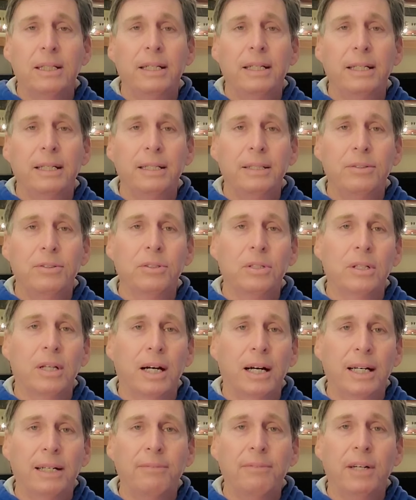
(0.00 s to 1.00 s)
in
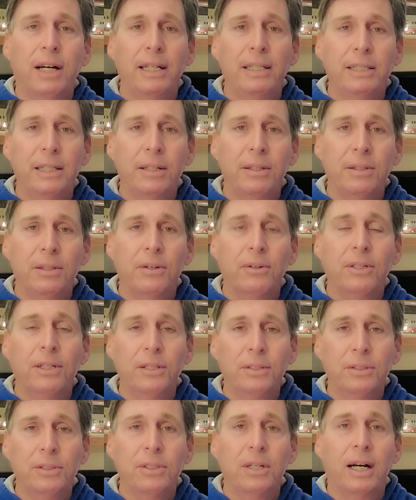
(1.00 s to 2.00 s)
July of
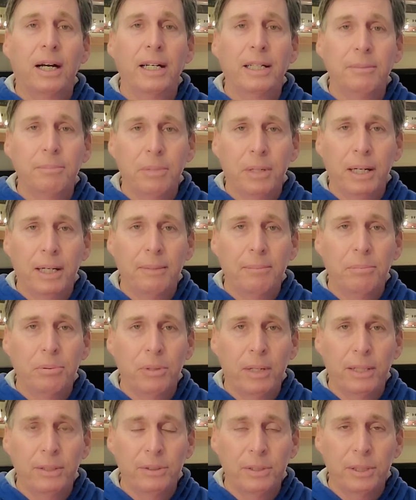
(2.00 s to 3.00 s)
1930 and signed by
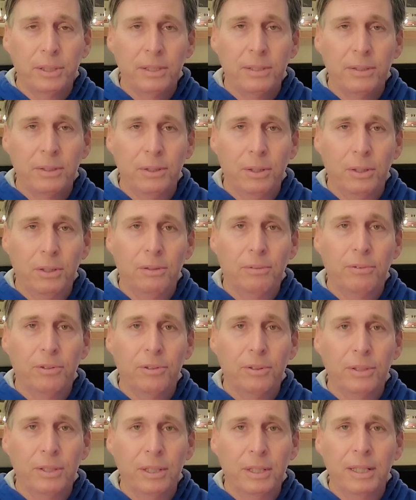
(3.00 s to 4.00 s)
President
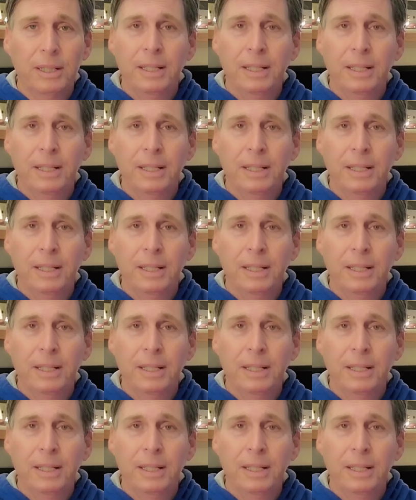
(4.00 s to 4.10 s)
Hoover.